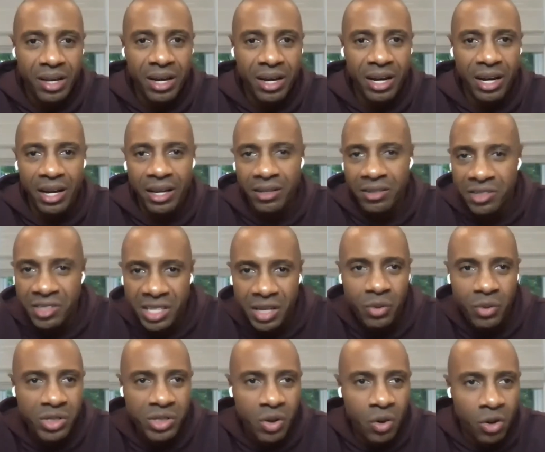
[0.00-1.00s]
Uh, let's see
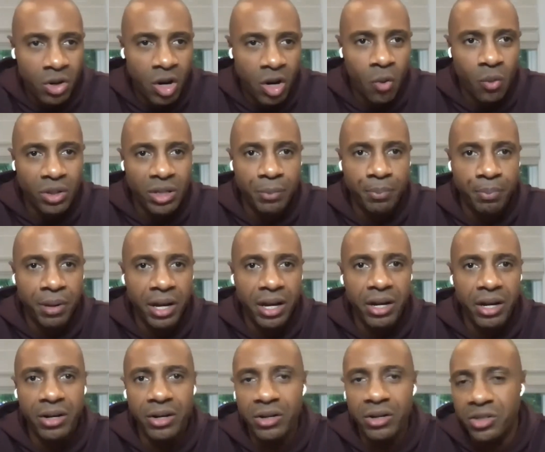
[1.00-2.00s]
what's going on with the
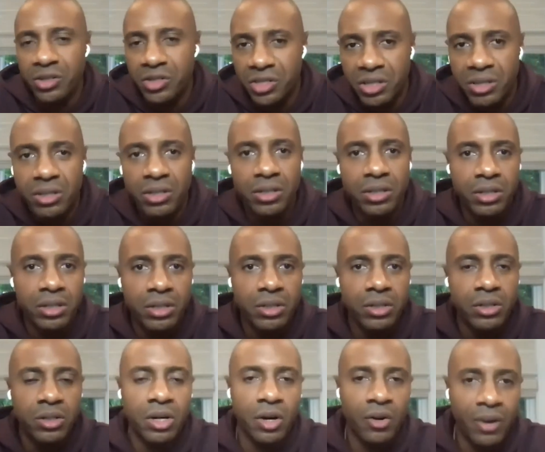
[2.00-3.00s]
players.
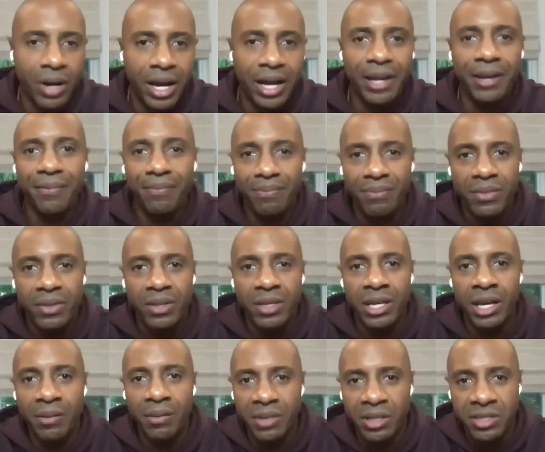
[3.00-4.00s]
All right.
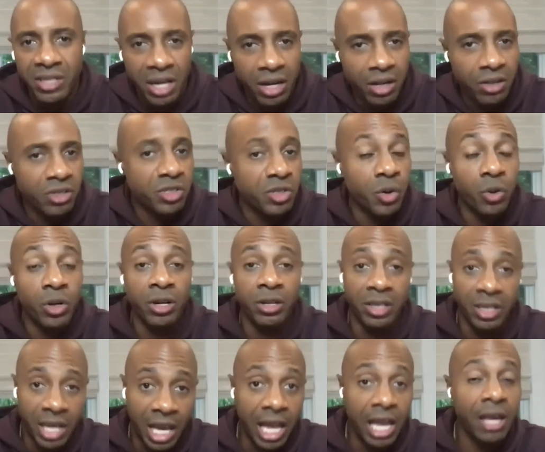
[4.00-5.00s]
Yep, to tell the story of
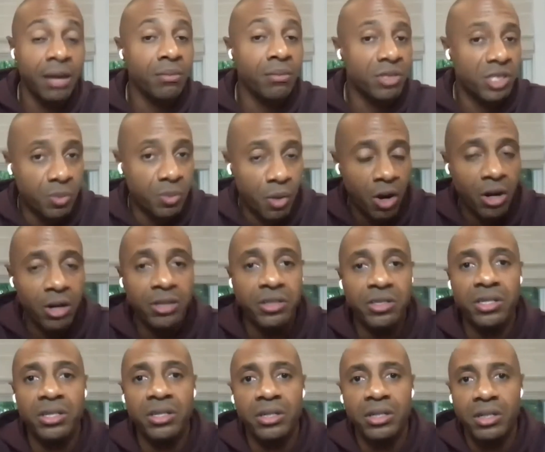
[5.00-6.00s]
the game.
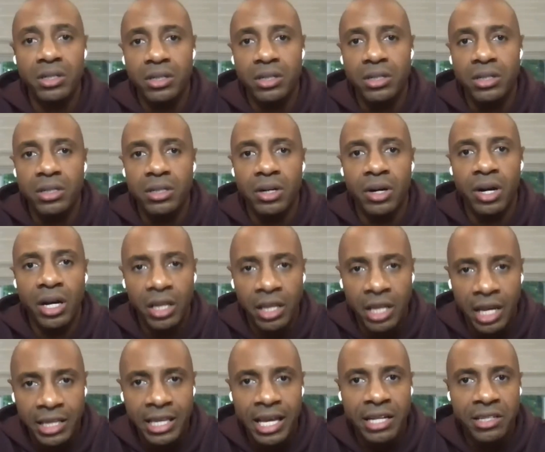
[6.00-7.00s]
Smart. All right,
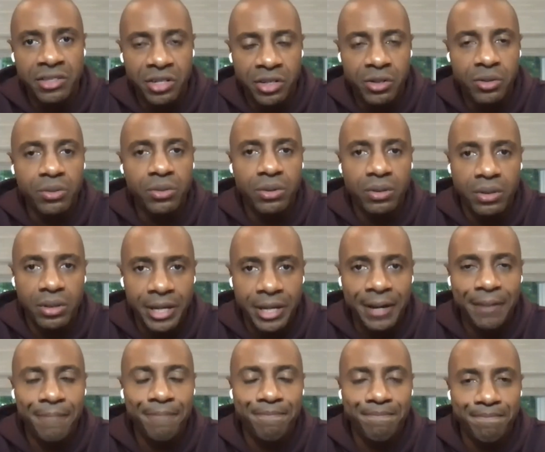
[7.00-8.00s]
like that too.
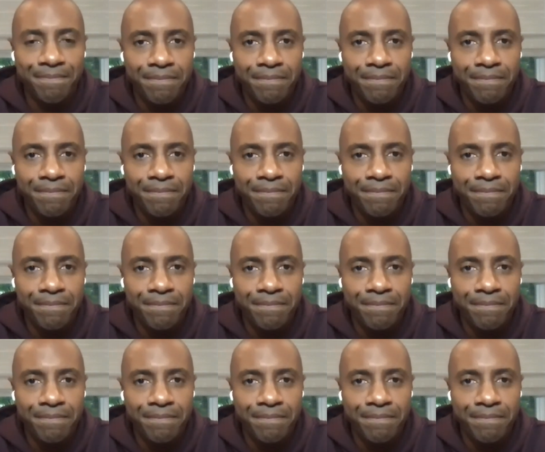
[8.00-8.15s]
Yep.